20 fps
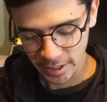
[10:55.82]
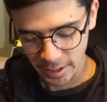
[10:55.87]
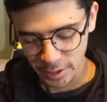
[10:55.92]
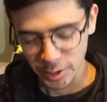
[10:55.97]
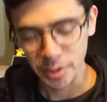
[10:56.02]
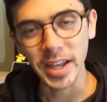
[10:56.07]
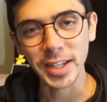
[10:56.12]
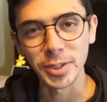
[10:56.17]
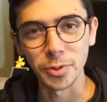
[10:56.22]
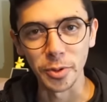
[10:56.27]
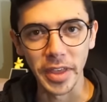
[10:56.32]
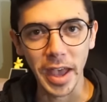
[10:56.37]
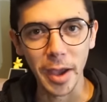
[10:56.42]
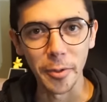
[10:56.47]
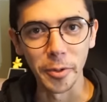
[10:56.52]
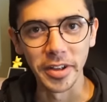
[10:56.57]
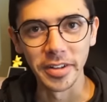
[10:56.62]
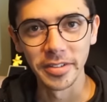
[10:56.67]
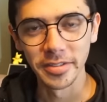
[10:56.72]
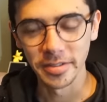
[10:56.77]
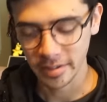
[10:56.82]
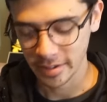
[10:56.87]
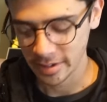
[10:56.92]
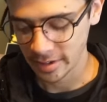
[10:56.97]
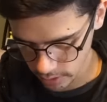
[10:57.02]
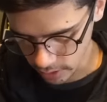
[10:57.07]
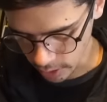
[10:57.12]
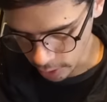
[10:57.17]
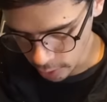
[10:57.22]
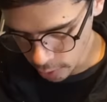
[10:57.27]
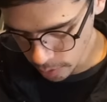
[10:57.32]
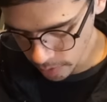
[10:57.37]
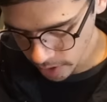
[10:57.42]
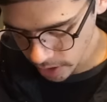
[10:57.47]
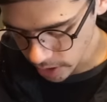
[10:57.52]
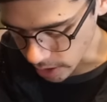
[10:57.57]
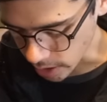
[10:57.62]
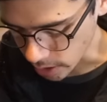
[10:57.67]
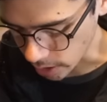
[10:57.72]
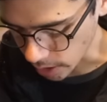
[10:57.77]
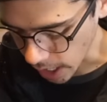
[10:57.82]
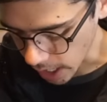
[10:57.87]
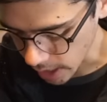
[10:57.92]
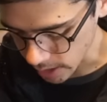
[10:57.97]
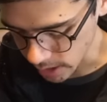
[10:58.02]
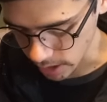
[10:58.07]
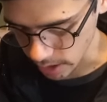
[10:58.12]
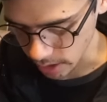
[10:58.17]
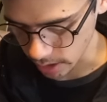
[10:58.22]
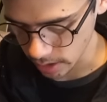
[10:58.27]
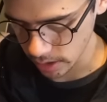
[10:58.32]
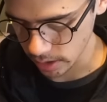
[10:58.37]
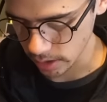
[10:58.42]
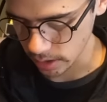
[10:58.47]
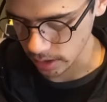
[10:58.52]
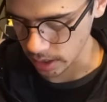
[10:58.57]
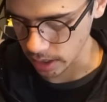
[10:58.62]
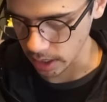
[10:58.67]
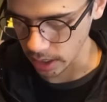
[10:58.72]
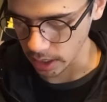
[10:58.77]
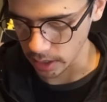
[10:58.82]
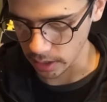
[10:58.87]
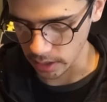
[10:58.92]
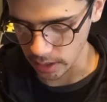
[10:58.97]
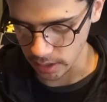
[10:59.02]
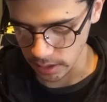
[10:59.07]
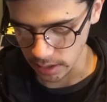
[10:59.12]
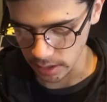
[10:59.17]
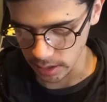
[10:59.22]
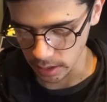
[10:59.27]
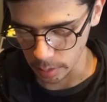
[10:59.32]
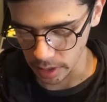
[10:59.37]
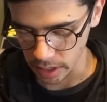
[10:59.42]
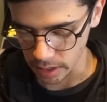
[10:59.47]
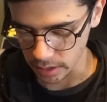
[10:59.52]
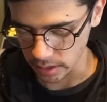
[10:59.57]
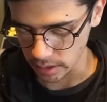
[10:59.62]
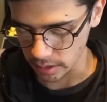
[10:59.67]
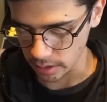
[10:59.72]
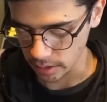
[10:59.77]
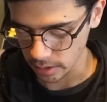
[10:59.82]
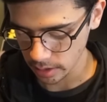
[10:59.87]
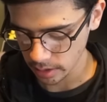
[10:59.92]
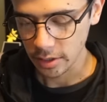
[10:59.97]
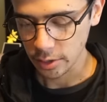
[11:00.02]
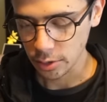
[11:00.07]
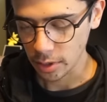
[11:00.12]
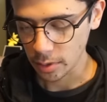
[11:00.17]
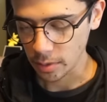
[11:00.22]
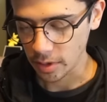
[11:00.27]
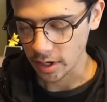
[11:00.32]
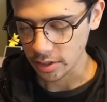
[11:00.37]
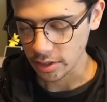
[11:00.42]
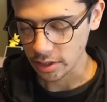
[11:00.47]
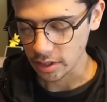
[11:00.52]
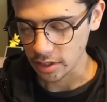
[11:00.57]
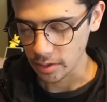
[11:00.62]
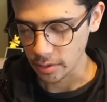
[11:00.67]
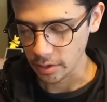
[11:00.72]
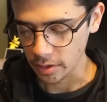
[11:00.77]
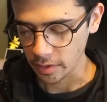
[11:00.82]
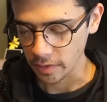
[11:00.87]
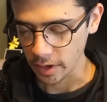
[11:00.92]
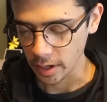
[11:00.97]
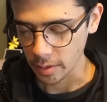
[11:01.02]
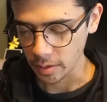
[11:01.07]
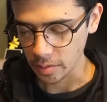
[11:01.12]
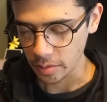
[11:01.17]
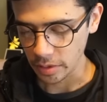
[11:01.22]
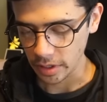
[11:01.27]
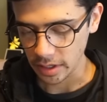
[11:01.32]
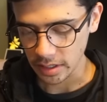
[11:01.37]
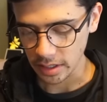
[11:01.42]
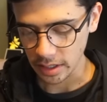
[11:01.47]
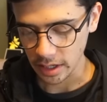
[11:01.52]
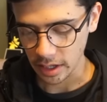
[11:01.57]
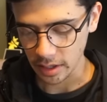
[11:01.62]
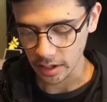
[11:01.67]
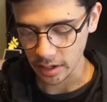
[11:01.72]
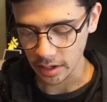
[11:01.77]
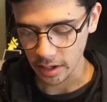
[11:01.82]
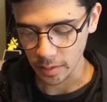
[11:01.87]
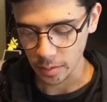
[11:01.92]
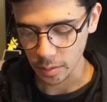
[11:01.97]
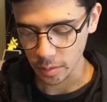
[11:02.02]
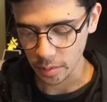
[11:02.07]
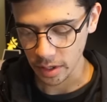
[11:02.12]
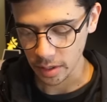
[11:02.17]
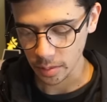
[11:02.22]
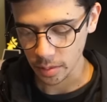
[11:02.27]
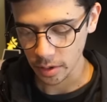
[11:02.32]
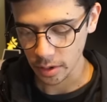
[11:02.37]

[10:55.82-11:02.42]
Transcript: So that's where that went. So many classics today. This is amazing. Enjoy watching you and your family play together. I've been playing